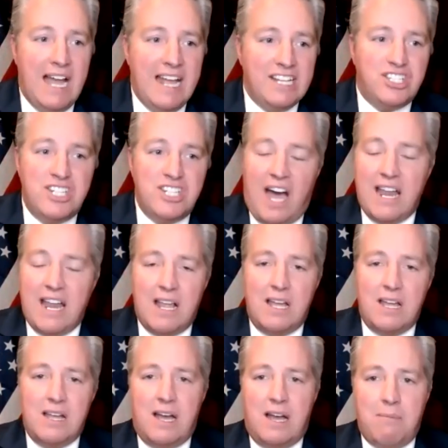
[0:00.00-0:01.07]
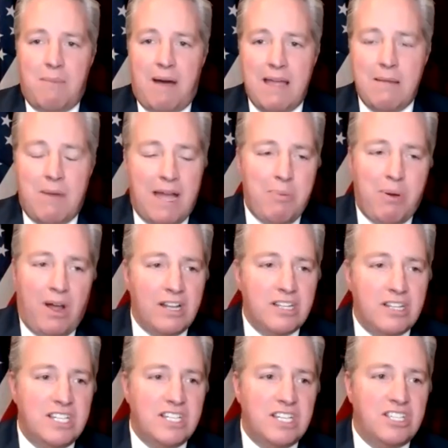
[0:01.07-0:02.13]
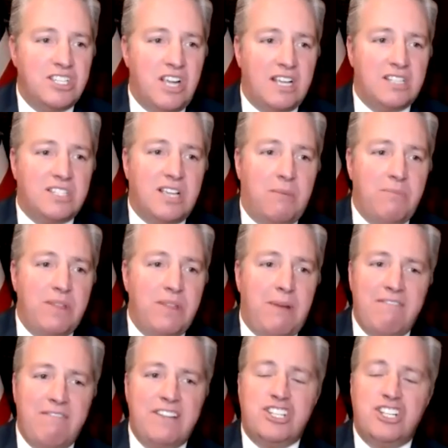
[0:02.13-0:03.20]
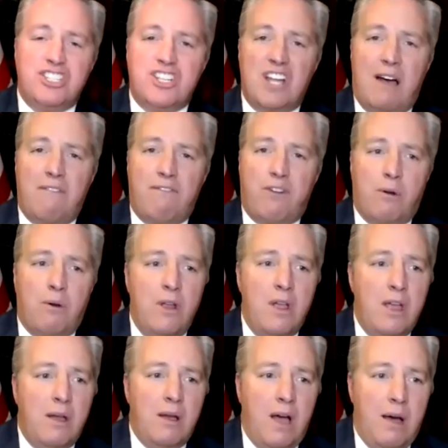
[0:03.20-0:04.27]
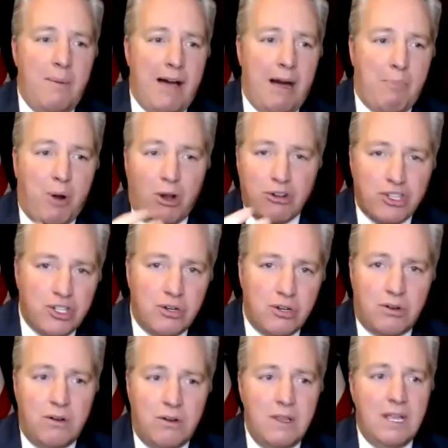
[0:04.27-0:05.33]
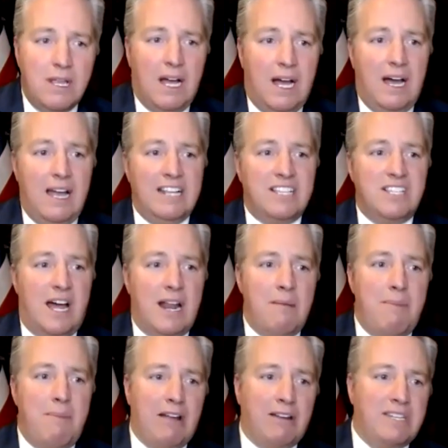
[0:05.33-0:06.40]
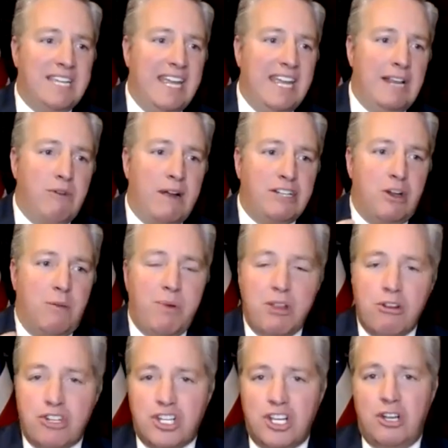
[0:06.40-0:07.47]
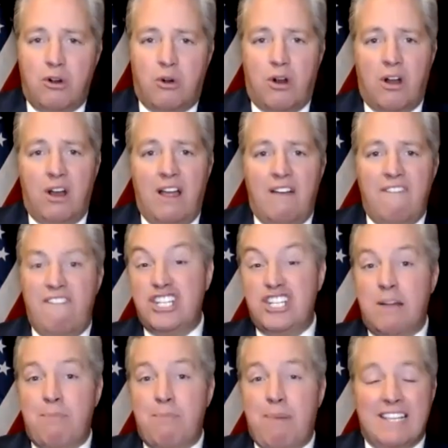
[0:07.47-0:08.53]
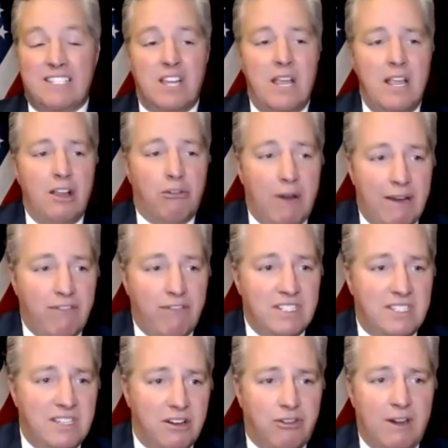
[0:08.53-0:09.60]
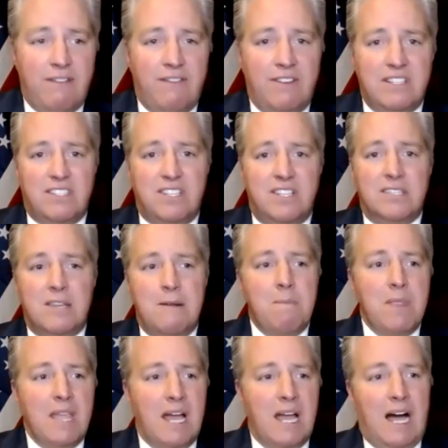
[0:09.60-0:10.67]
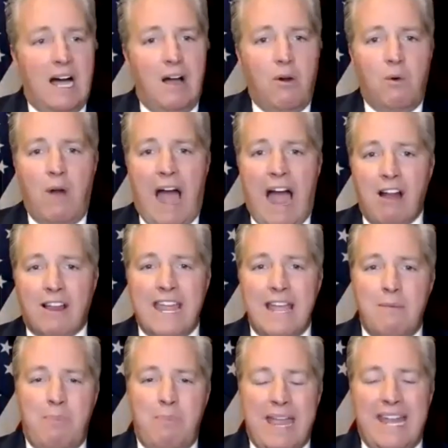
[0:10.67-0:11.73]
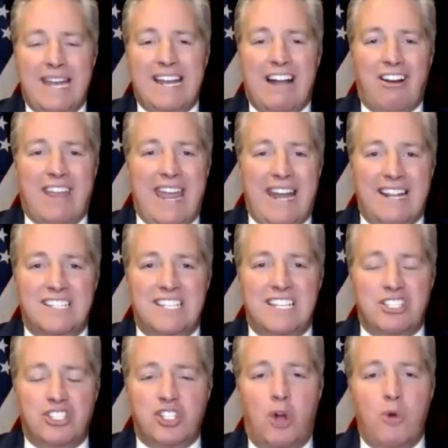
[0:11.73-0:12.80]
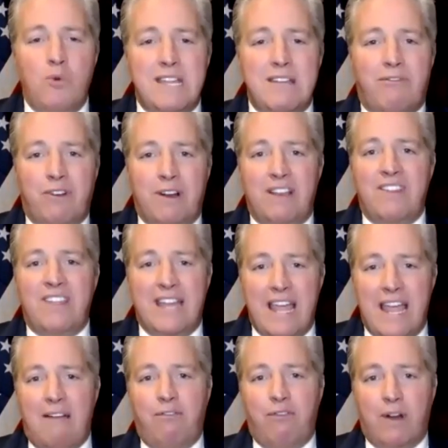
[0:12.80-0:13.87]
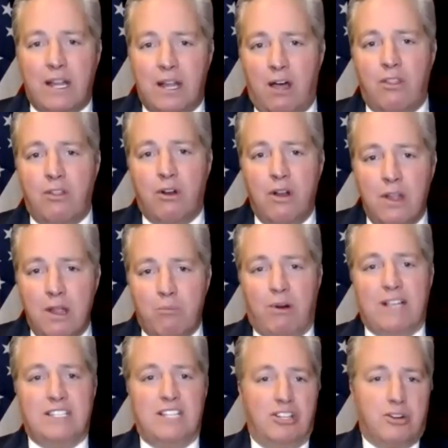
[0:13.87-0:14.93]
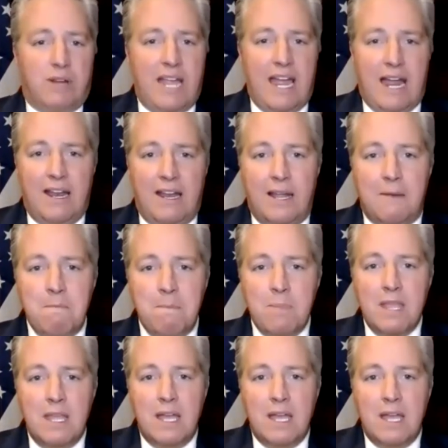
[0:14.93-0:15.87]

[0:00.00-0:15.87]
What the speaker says: It's not my policies. It's not something, my vision's not for about personal. It's not about getting retribution or avenging past grievances. Our campaign and our candidacy is so different than every other presidential candidate